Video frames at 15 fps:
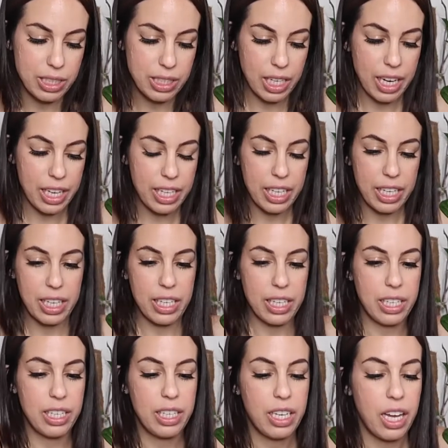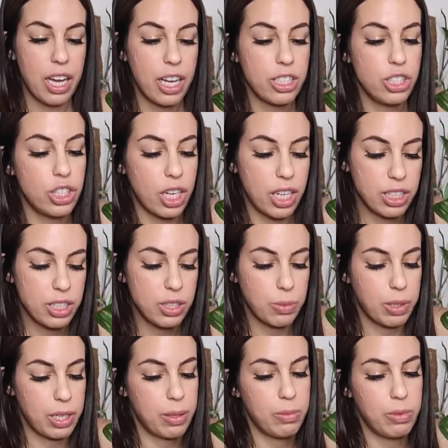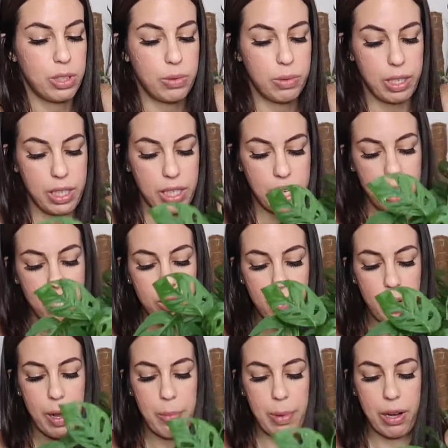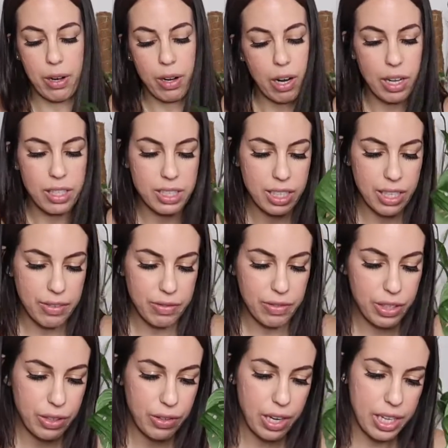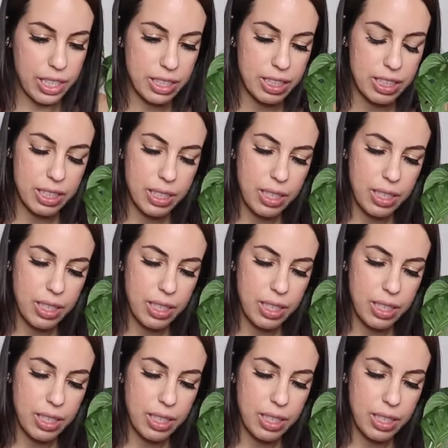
then I can adjust what I'm doing and create better content for you guys.